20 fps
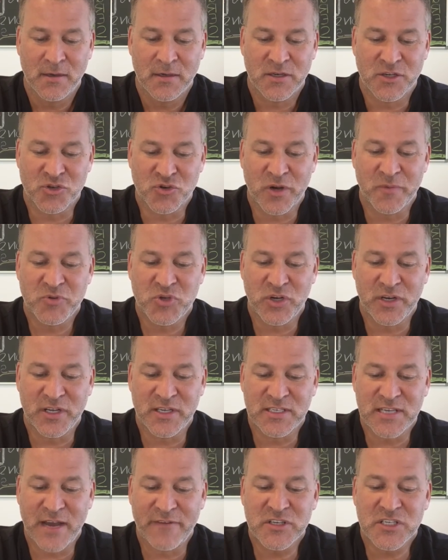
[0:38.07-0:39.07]
Description
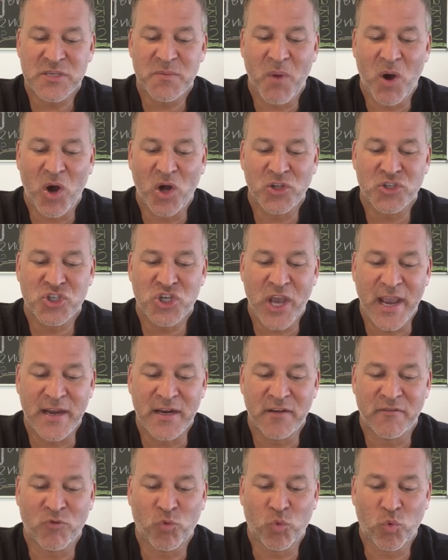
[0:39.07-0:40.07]
is I have a small
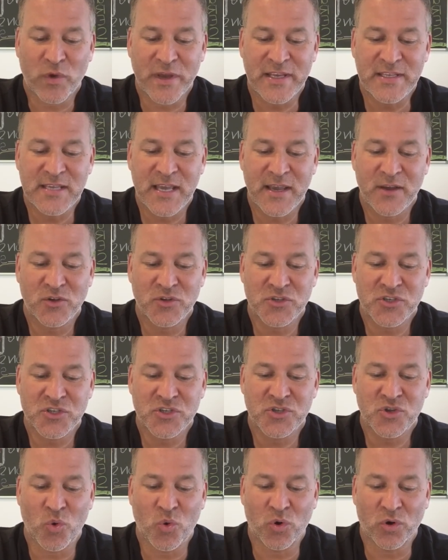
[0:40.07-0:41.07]
chain of retail
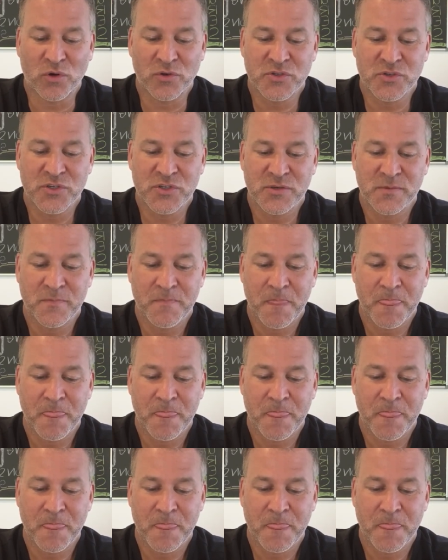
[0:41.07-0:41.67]
stores